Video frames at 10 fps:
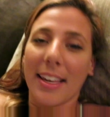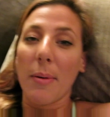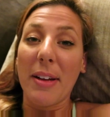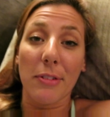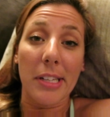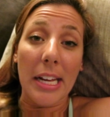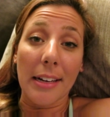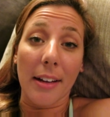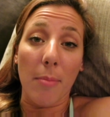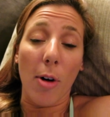Can't wait for Danny
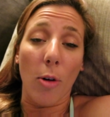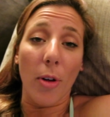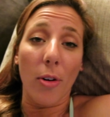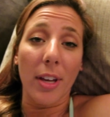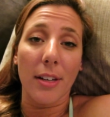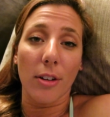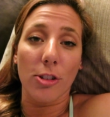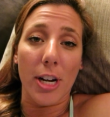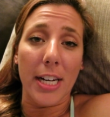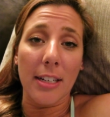to come home, though. He had to go
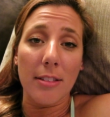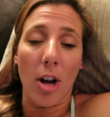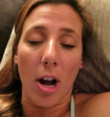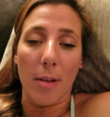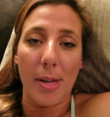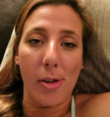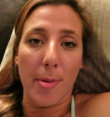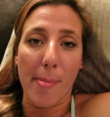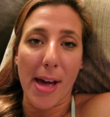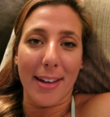trade in his car, but he'll
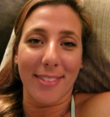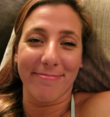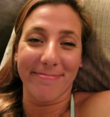be back.